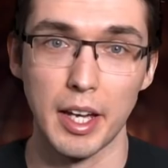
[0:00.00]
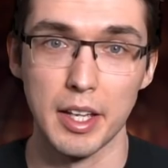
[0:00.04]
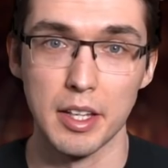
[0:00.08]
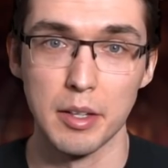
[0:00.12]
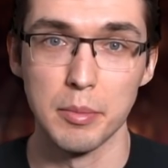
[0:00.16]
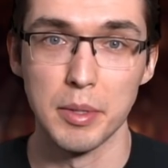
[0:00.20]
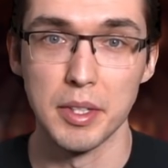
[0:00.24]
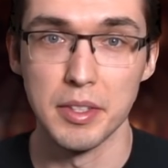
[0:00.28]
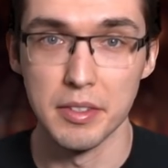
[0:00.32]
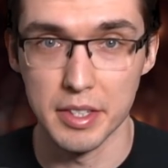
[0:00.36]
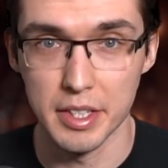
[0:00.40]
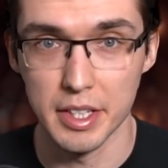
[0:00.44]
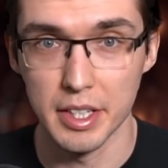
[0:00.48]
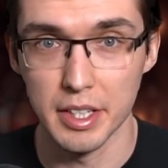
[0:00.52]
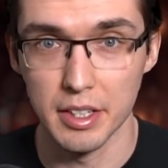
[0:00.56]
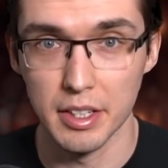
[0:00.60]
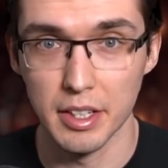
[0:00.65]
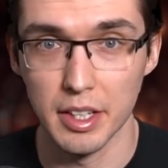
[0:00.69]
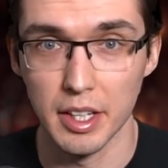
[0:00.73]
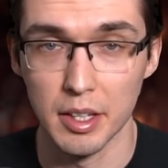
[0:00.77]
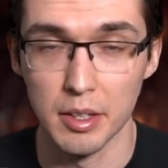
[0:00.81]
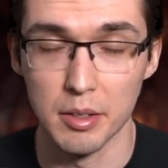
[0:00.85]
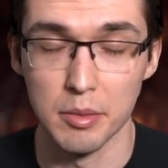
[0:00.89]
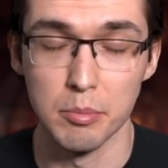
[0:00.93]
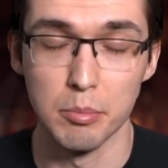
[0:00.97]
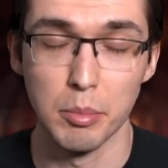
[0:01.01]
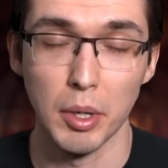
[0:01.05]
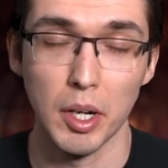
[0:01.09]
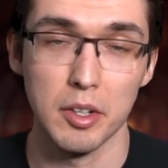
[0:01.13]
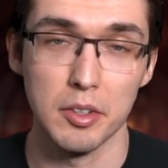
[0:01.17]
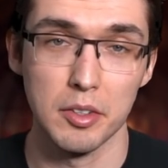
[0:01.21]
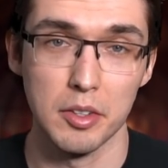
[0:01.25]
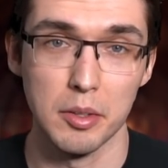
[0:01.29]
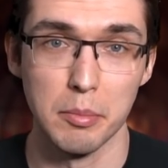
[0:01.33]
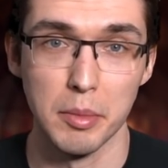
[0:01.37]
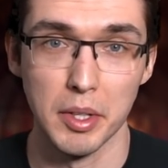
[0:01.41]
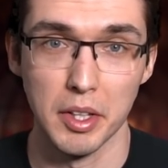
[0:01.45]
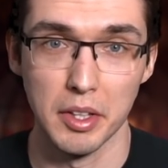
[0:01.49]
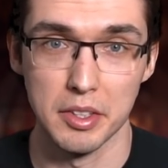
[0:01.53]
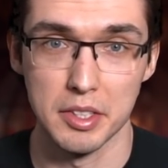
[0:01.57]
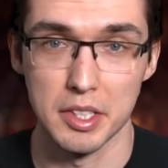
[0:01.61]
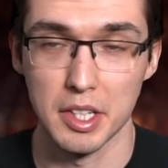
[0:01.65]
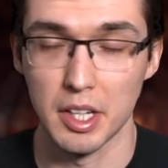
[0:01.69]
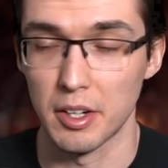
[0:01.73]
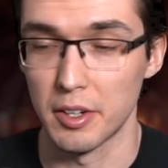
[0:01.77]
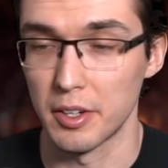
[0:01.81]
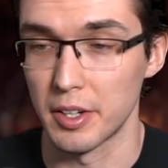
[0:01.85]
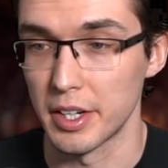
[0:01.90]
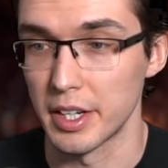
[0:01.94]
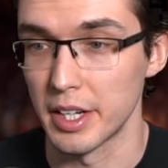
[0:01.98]
am indeed in part of the
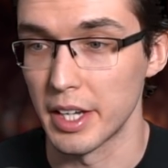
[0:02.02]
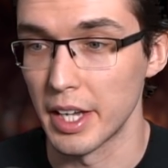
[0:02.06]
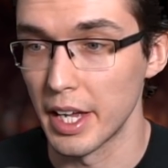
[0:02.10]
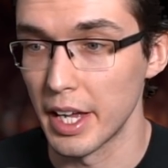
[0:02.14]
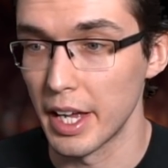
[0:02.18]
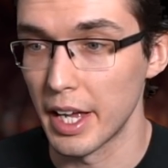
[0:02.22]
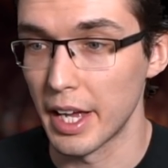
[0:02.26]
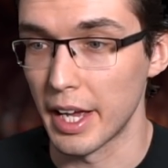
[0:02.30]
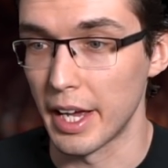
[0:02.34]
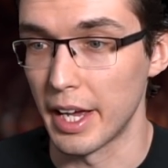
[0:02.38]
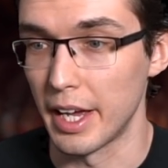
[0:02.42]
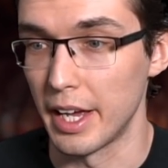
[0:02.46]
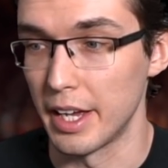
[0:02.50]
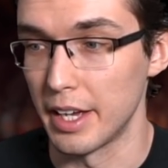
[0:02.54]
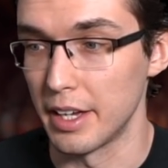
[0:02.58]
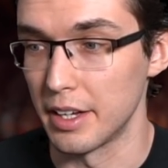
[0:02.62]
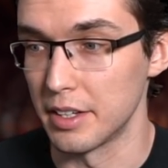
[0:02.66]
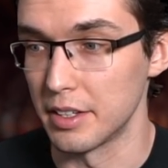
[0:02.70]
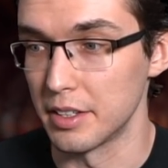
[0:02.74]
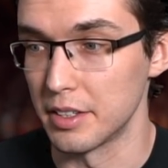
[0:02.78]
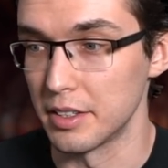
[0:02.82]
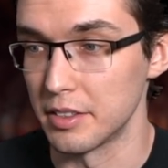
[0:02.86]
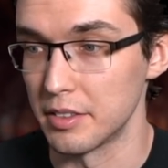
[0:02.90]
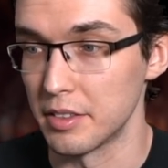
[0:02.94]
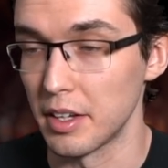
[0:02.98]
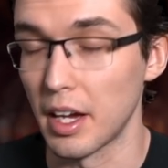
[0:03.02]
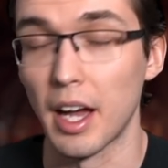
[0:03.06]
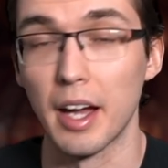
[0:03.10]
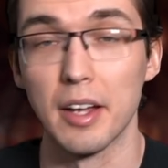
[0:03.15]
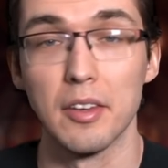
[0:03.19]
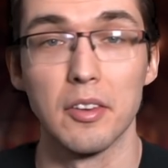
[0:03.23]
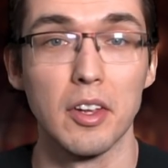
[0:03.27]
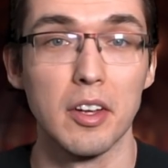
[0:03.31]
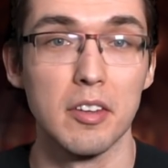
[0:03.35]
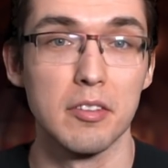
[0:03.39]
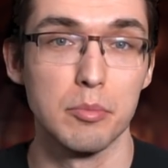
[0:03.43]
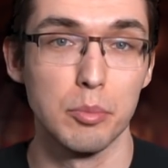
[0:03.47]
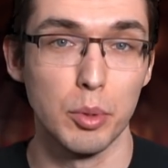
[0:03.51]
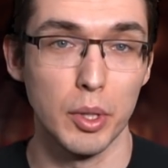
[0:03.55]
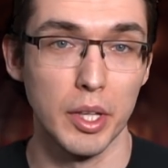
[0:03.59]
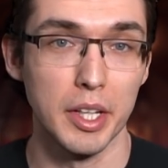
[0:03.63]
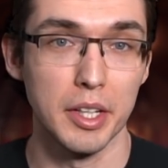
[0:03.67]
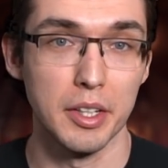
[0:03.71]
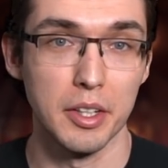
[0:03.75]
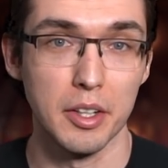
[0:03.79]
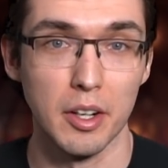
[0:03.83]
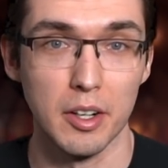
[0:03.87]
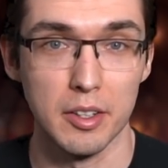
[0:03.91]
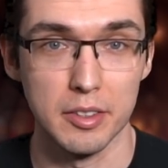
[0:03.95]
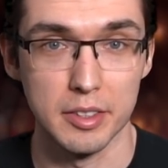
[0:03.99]
military, and I love playing
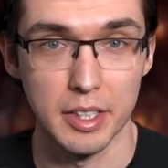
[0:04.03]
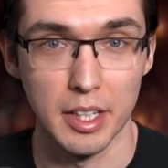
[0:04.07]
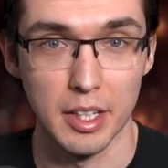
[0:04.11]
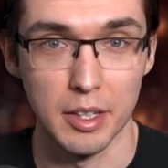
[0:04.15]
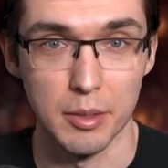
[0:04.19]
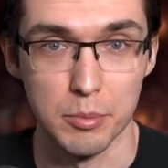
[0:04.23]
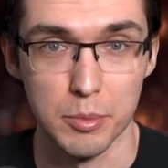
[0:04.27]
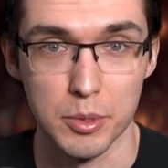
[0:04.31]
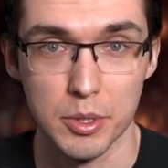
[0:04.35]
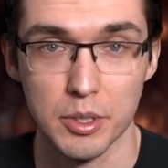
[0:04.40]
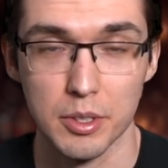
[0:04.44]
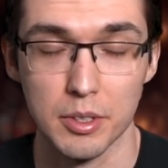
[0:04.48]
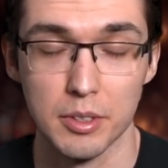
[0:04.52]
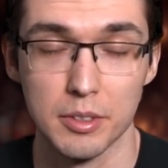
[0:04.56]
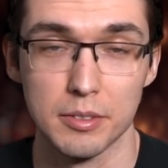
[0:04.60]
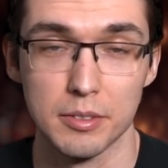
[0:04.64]
card games.